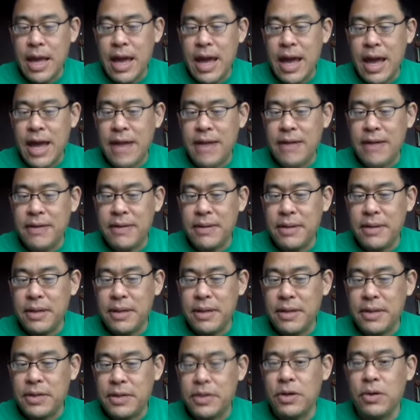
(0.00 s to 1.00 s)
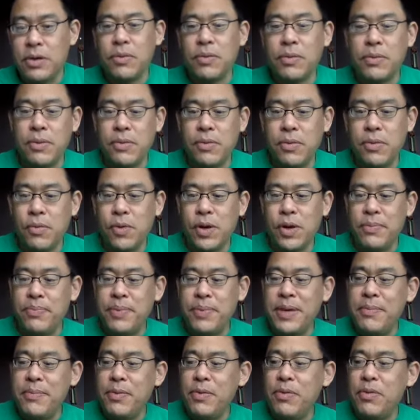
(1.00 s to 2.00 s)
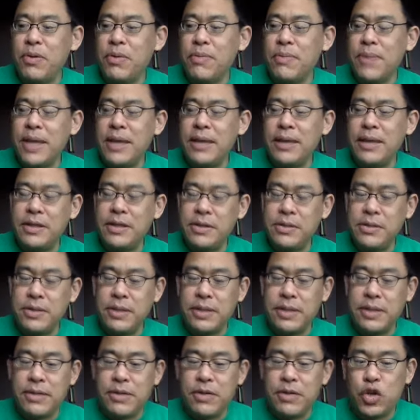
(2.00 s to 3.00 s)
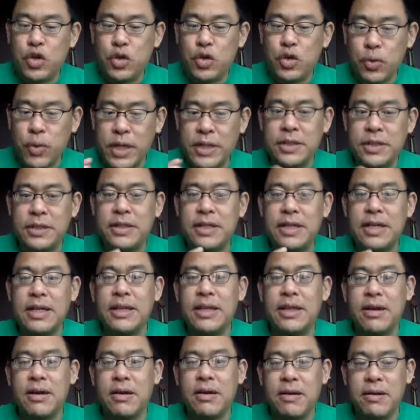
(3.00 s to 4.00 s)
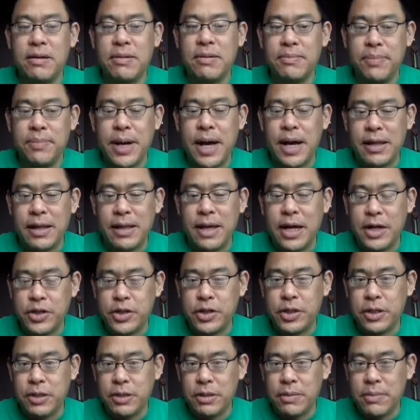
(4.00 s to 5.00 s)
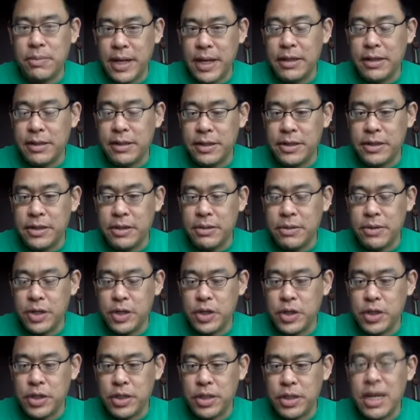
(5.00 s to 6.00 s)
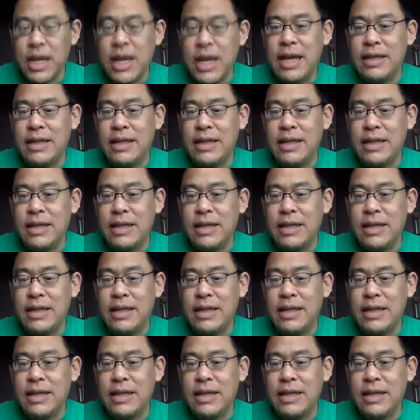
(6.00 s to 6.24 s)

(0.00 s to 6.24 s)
And so what people were mainly doing is they were trusting their biological or medical intuition,